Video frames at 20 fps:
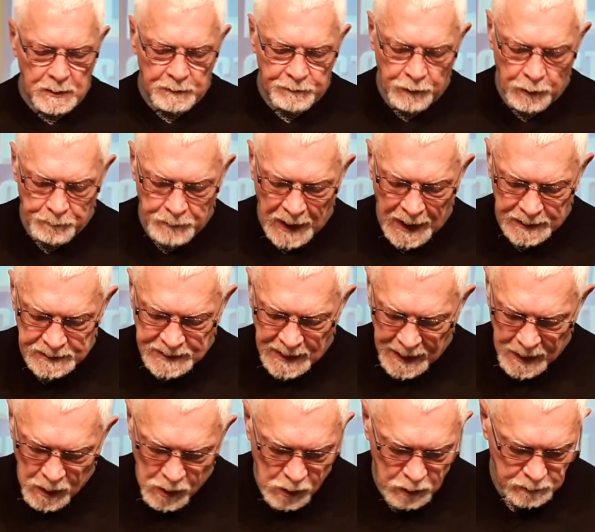From that
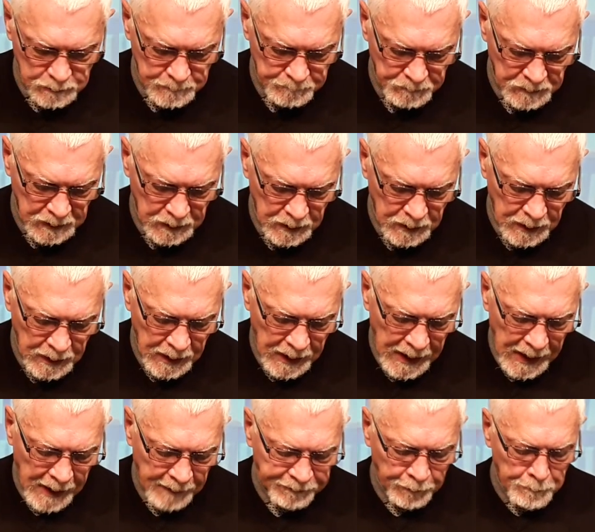day on,
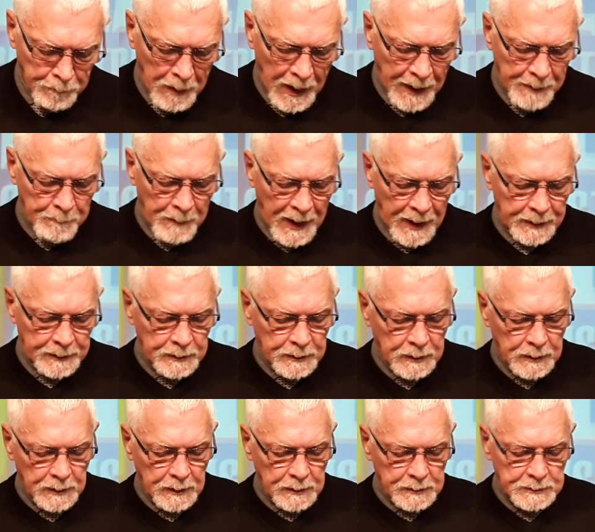half of my
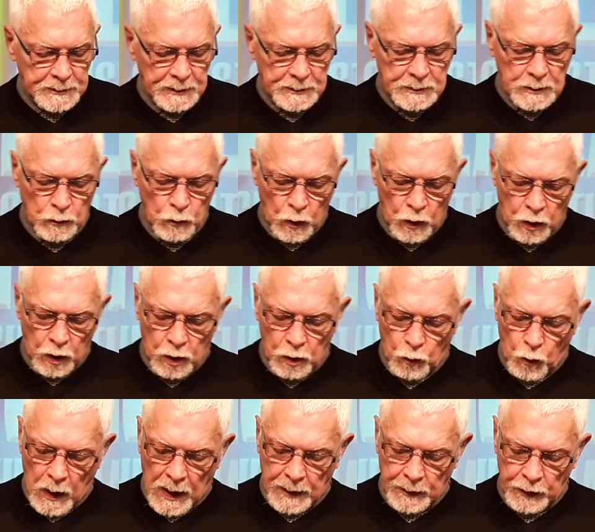men did the
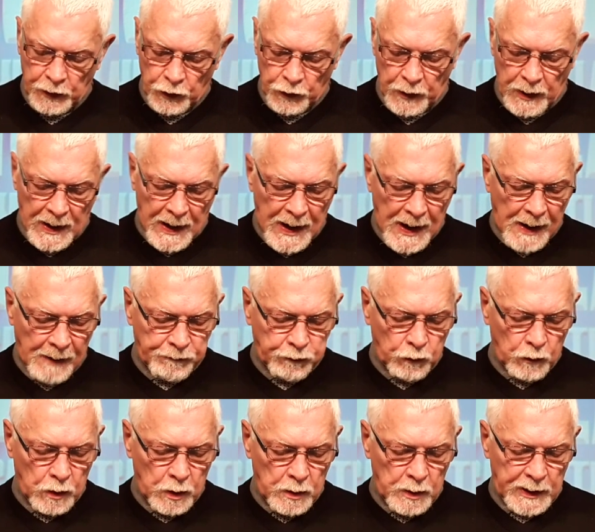work while the other half
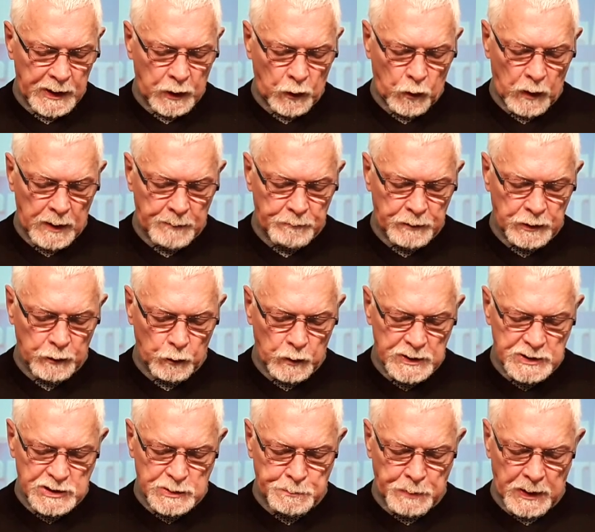were equipped
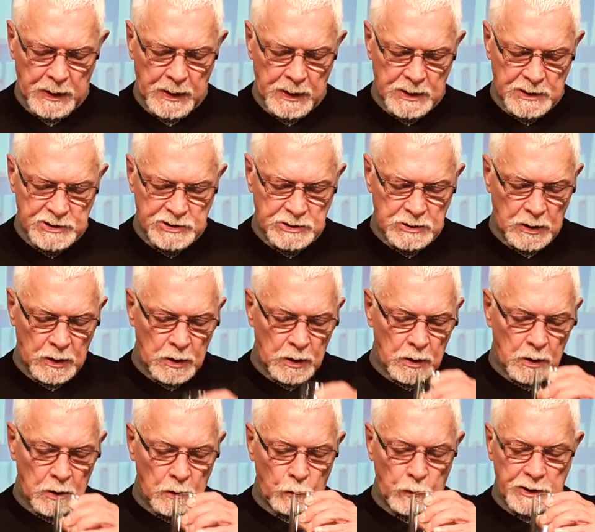with spears,
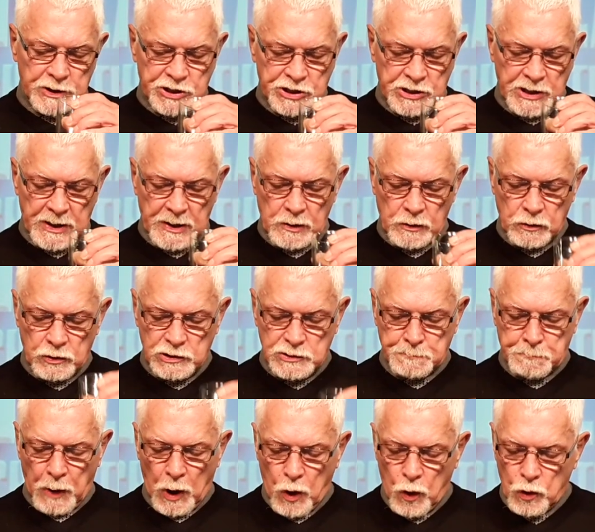with shields,
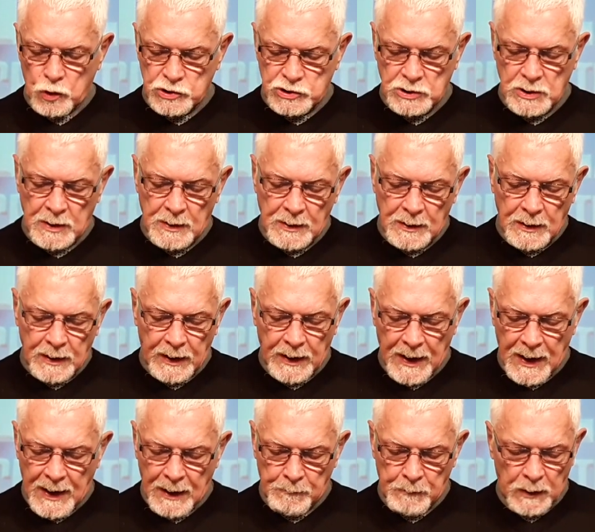bows and
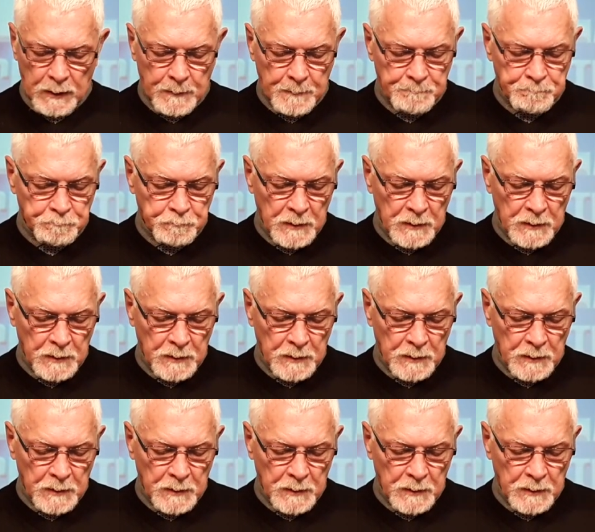armor.